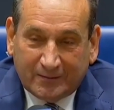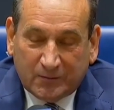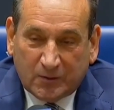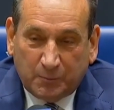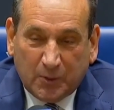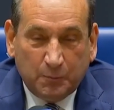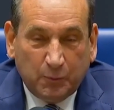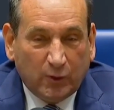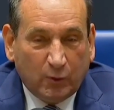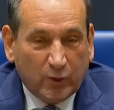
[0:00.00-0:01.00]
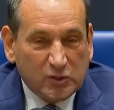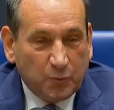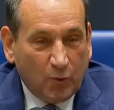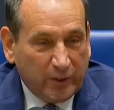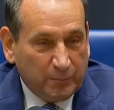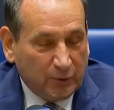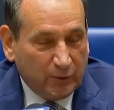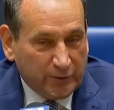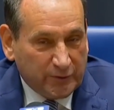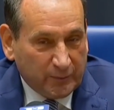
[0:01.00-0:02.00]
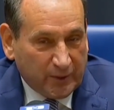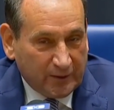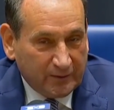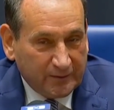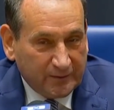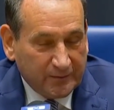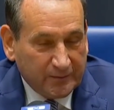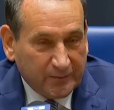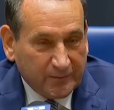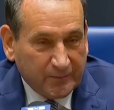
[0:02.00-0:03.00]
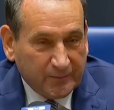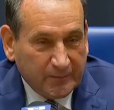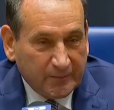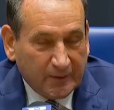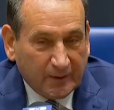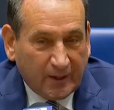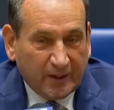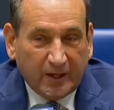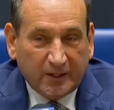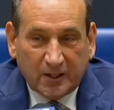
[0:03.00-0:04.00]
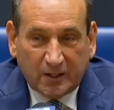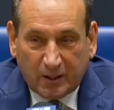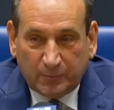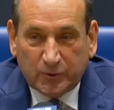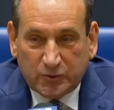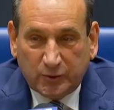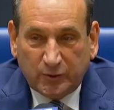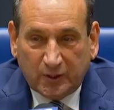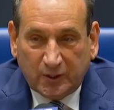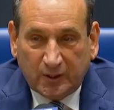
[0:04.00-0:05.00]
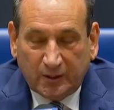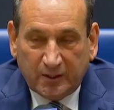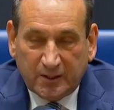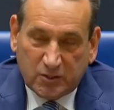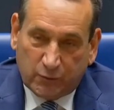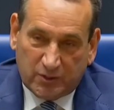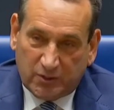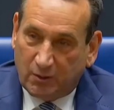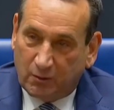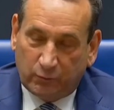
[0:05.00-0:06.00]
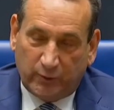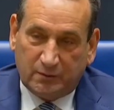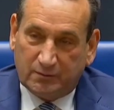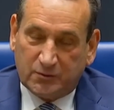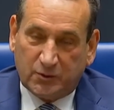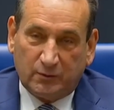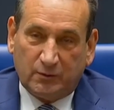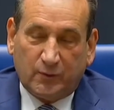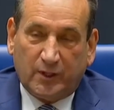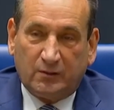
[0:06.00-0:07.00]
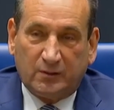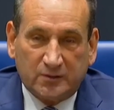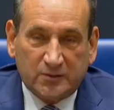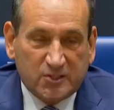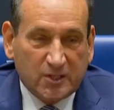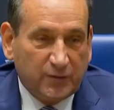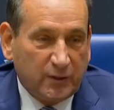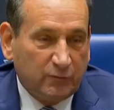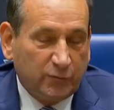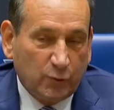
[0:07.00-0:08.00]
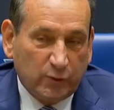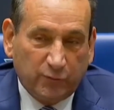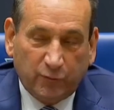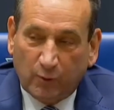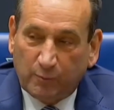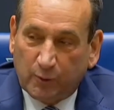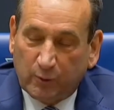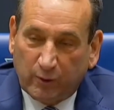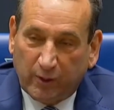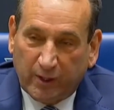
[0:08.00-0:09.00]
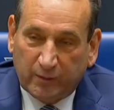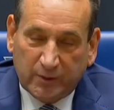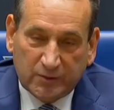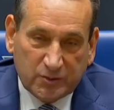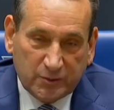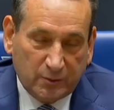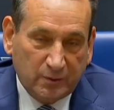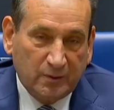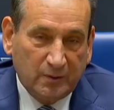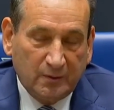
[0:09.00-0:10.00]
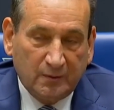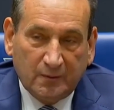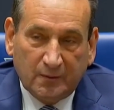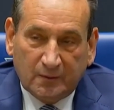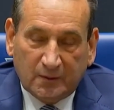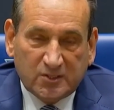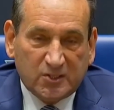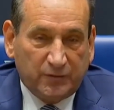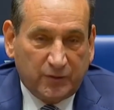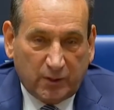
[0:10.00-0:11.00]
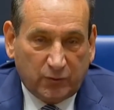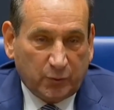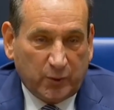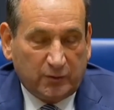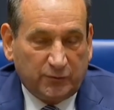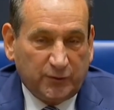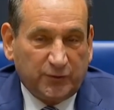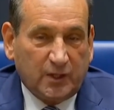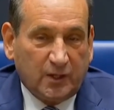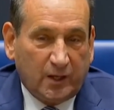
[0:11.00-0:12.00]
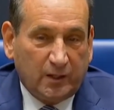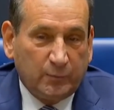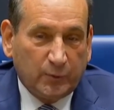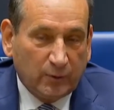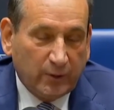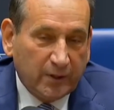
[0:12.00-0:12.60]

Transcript: the people at West Point believed in me. I got that opportunity, and as a result, we turned around a 7-44 program into a 73-59 program.